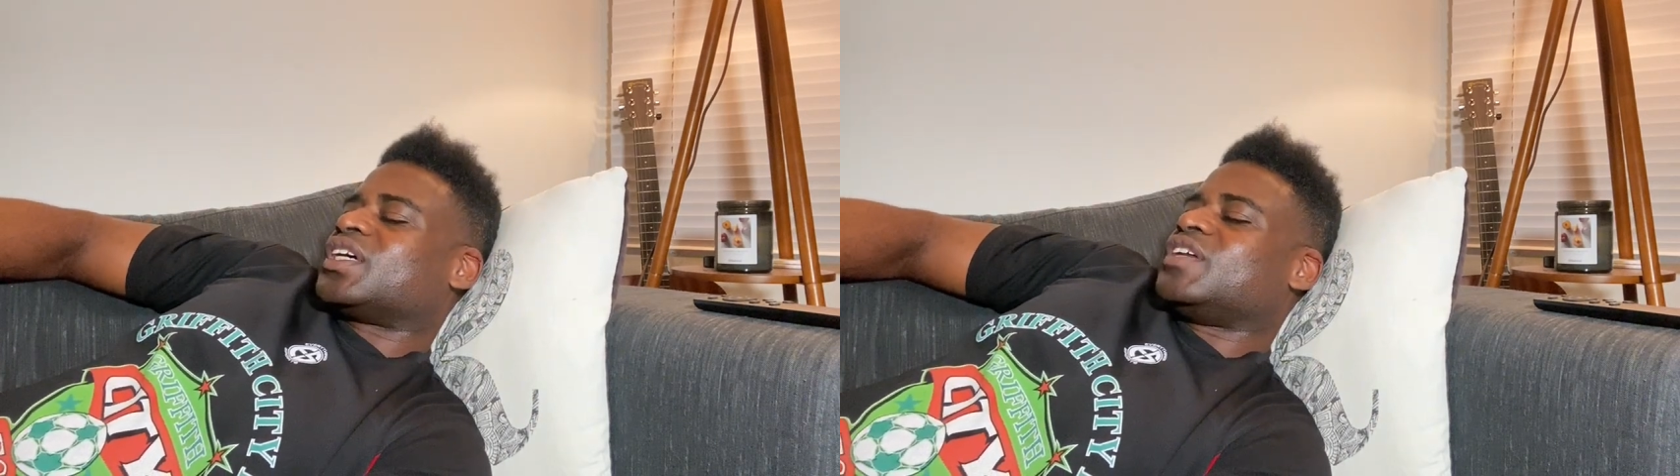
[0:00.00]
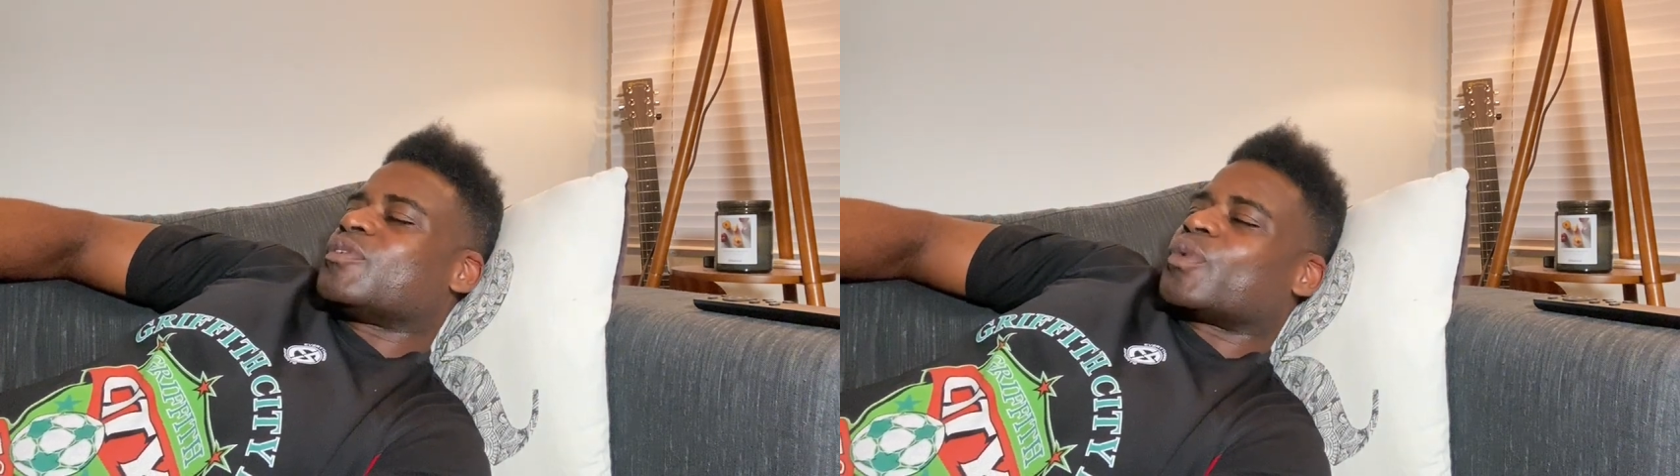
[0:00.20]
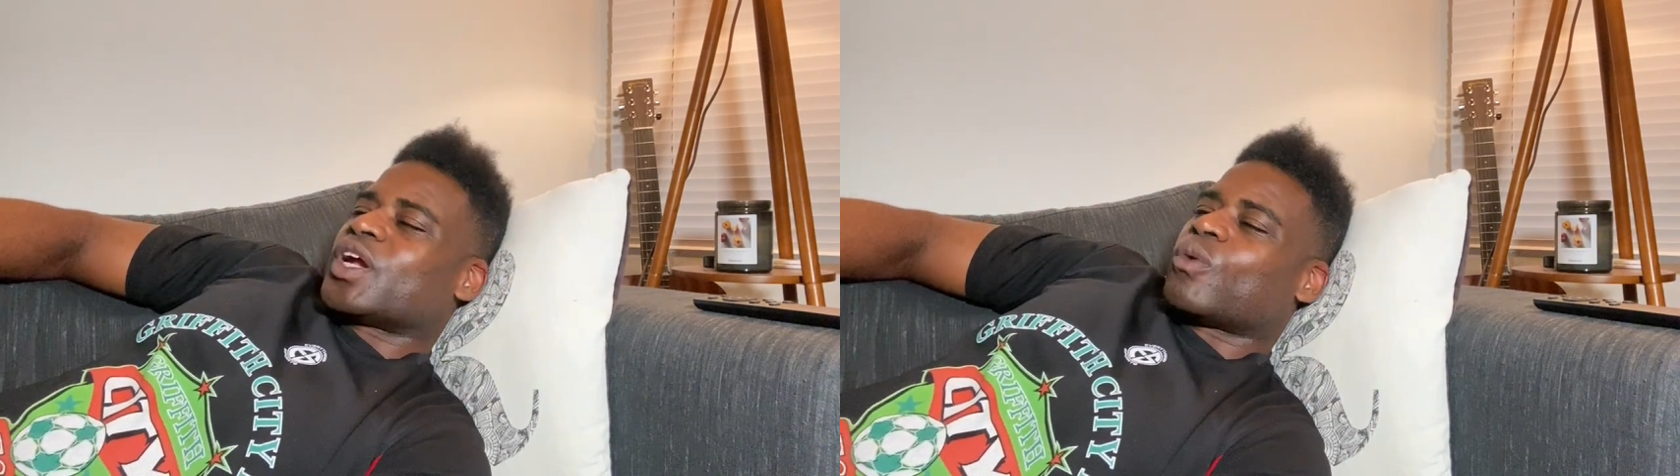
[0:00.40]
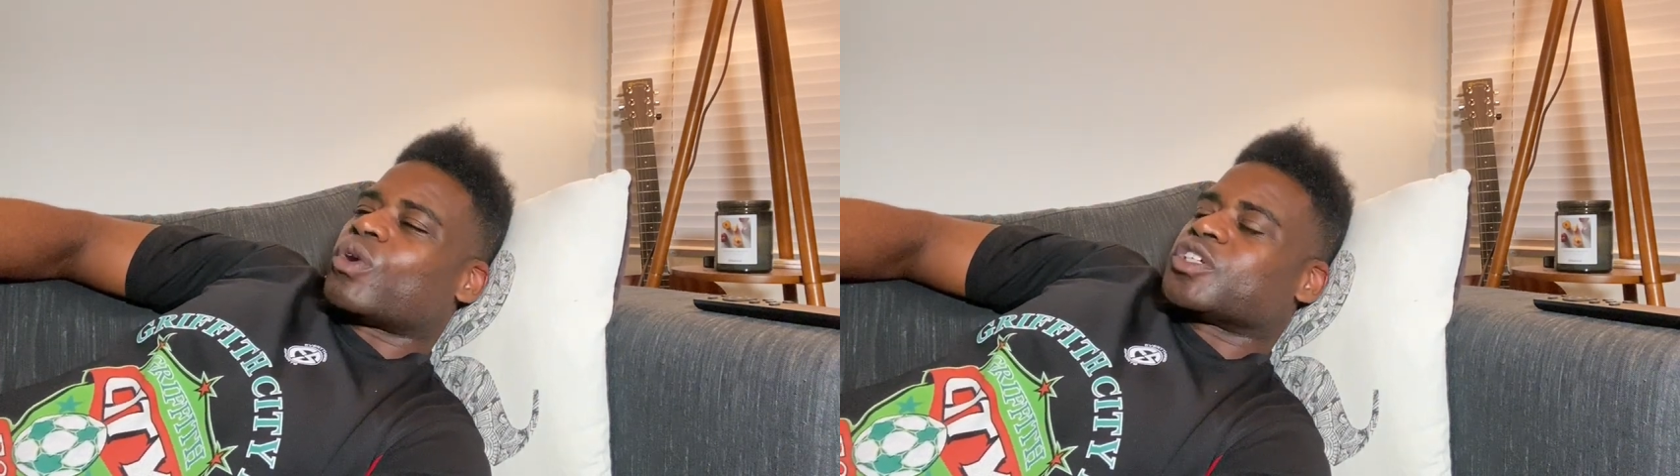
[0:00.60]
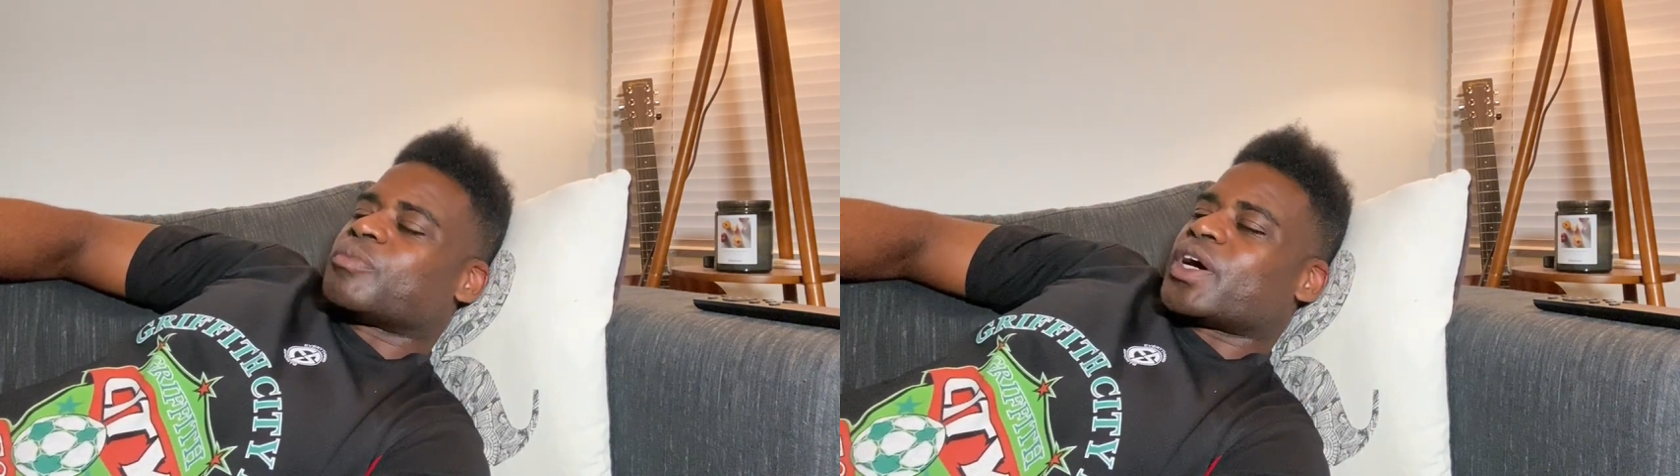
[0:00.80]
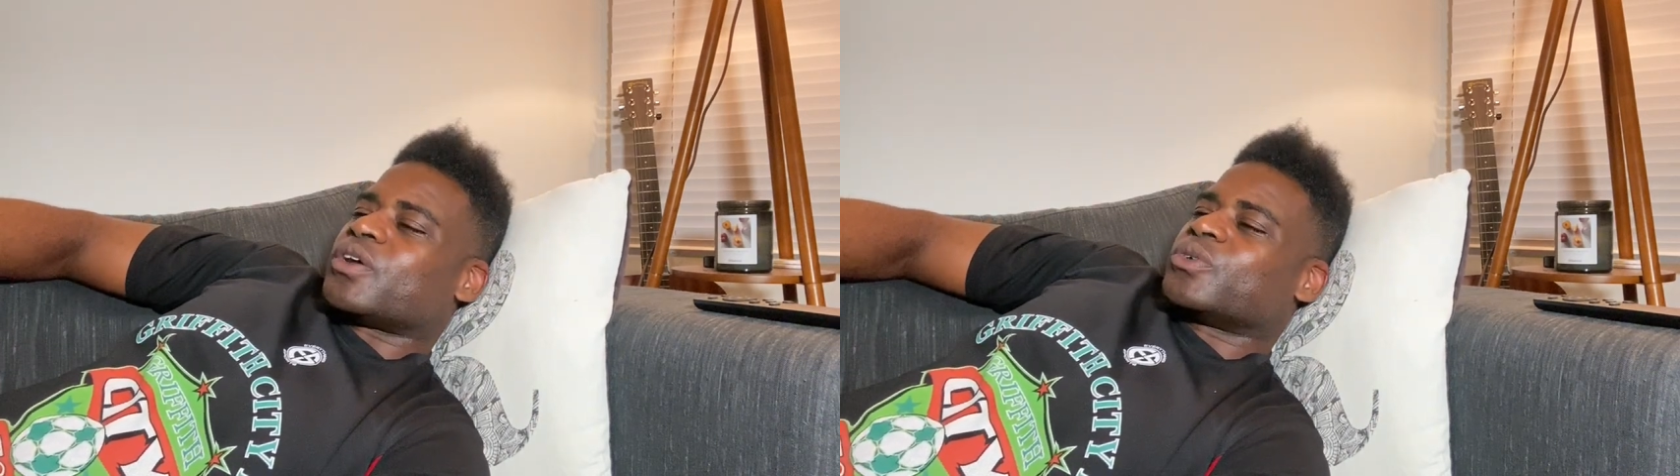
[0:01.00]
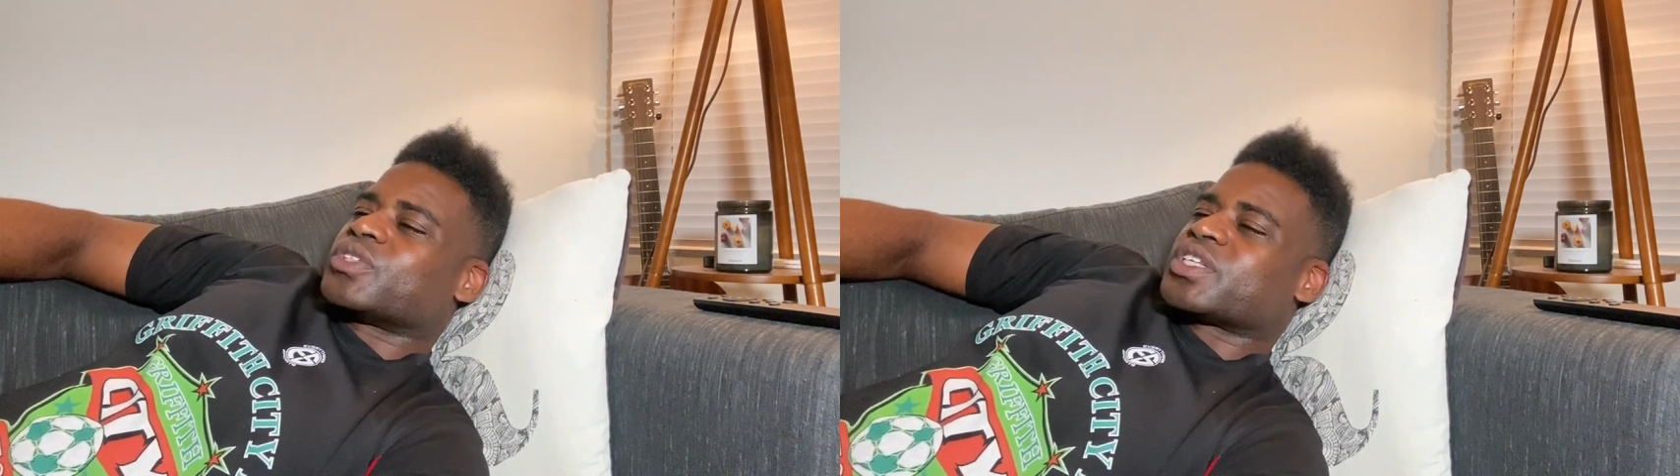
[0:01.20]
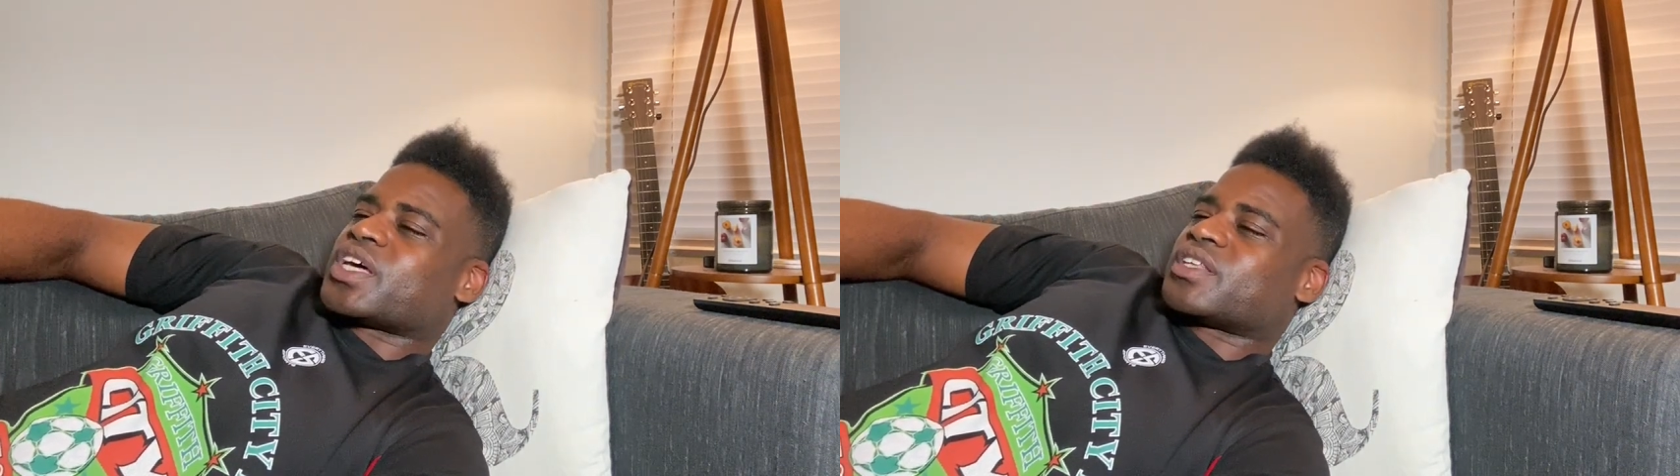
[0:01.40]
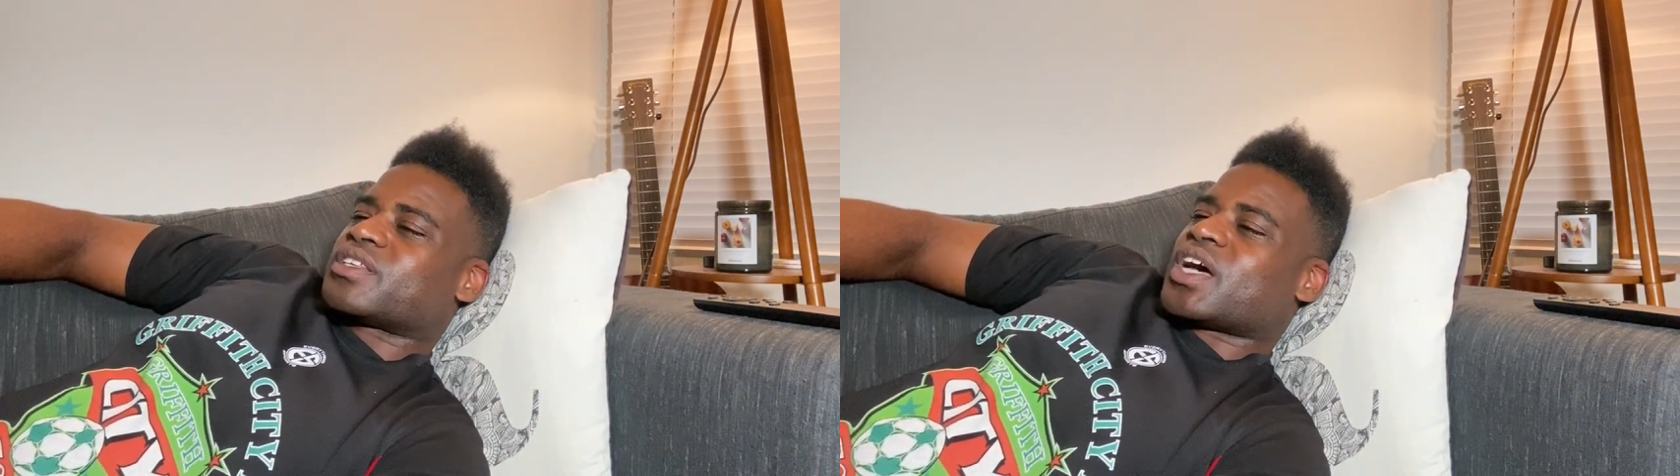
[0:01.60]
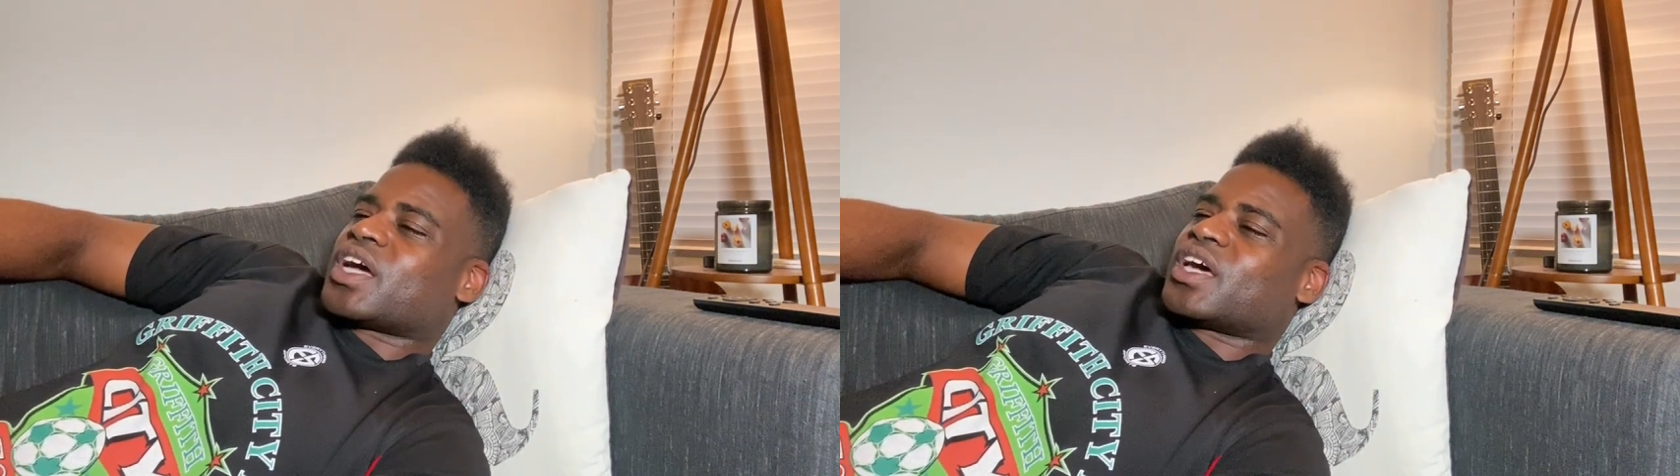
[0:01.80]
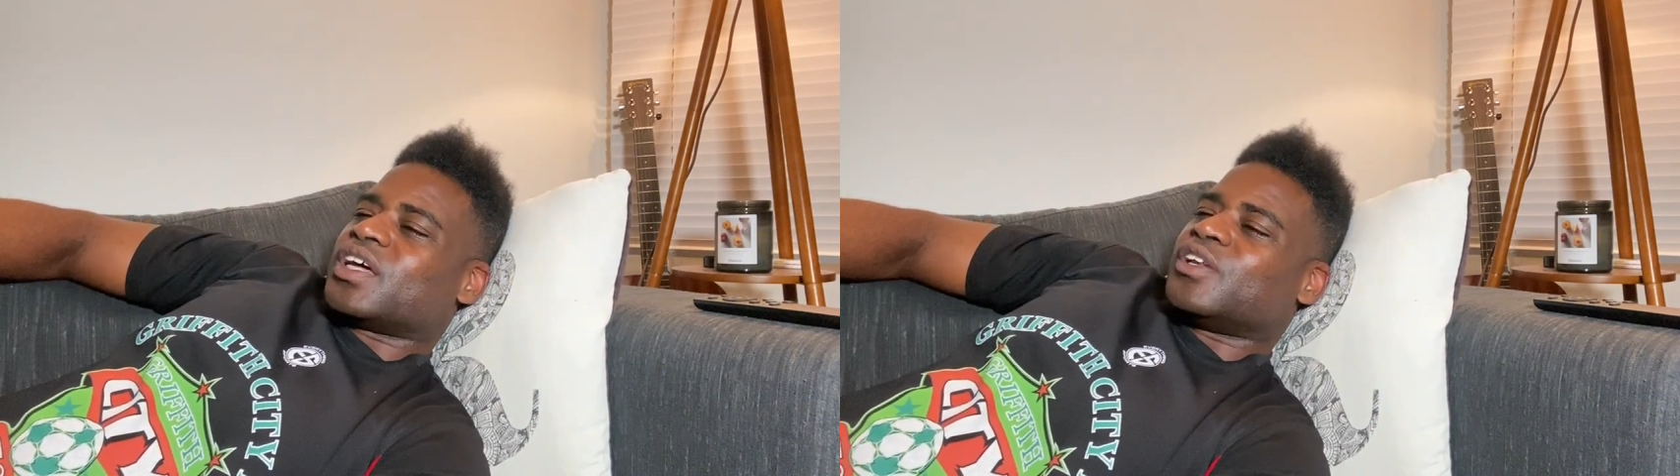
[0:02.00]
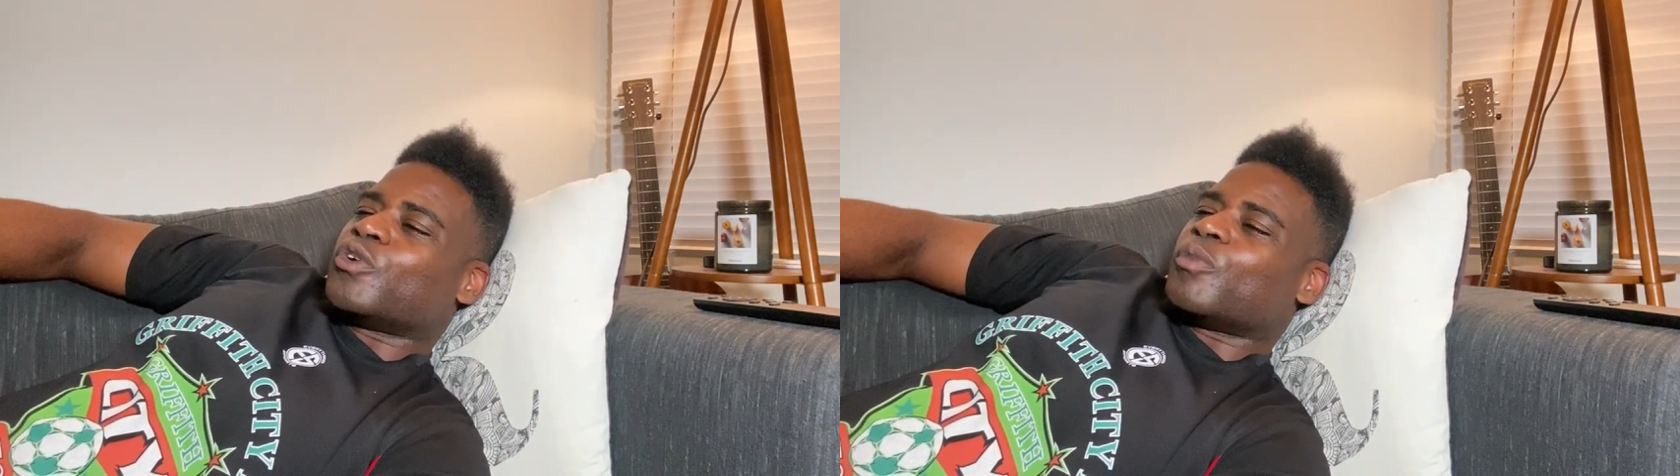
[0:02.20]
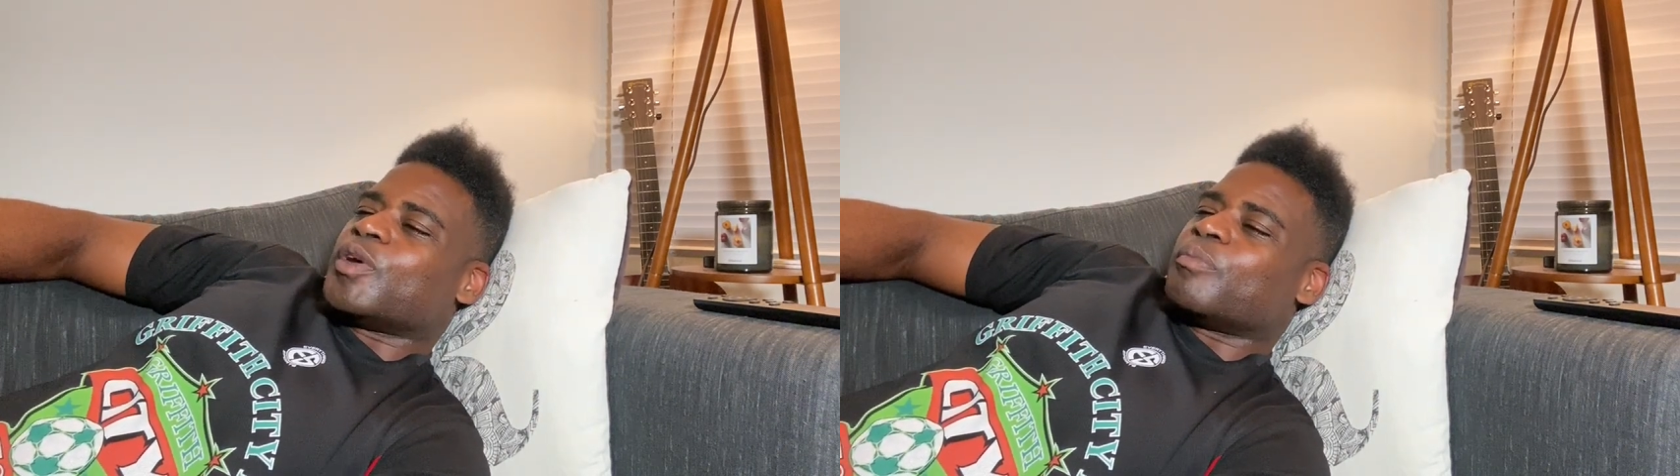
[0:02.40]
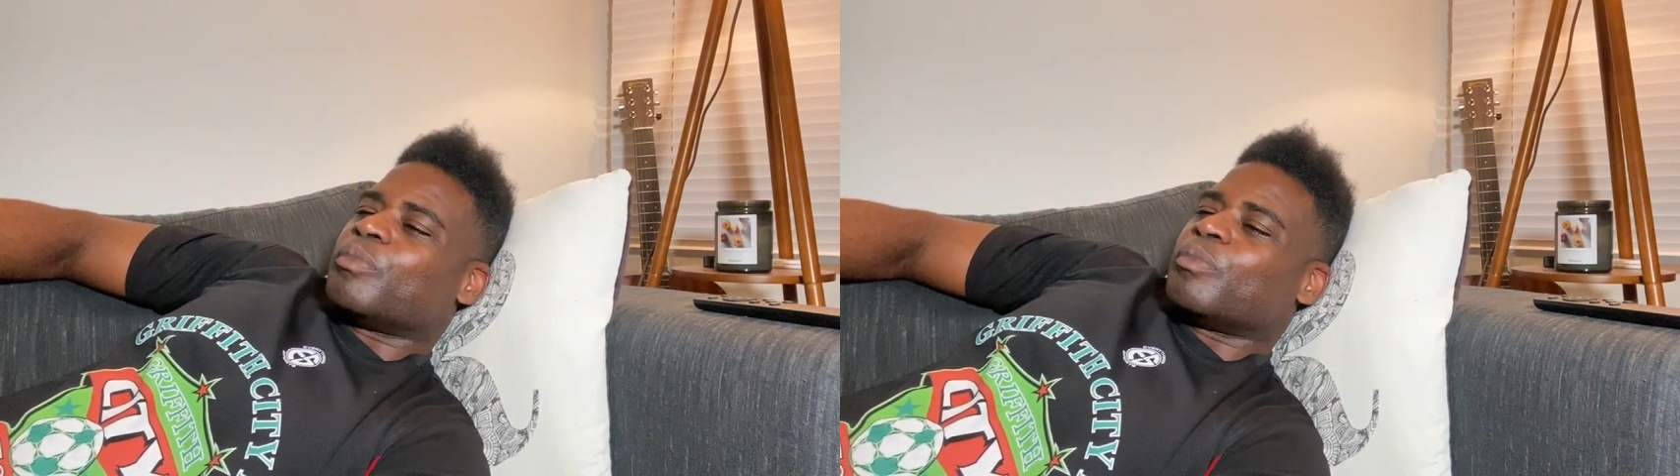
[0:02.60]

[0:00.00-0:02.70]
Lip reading: even when I watch my own sets, I get a little bit